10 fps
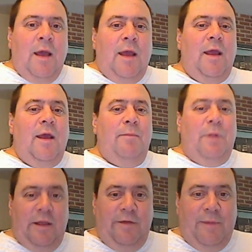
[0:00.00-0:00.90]
And
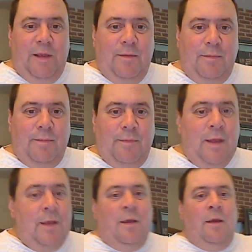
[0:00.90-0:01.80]
believe me,
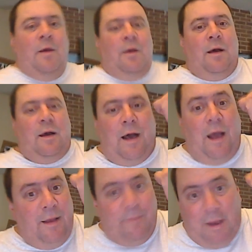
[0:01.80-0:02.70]

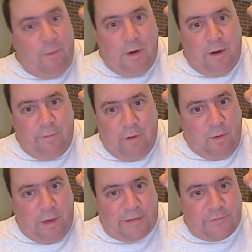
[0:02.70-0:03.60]
I am not wearing
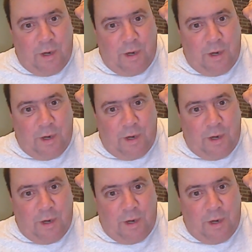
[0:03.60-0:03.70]
Rolex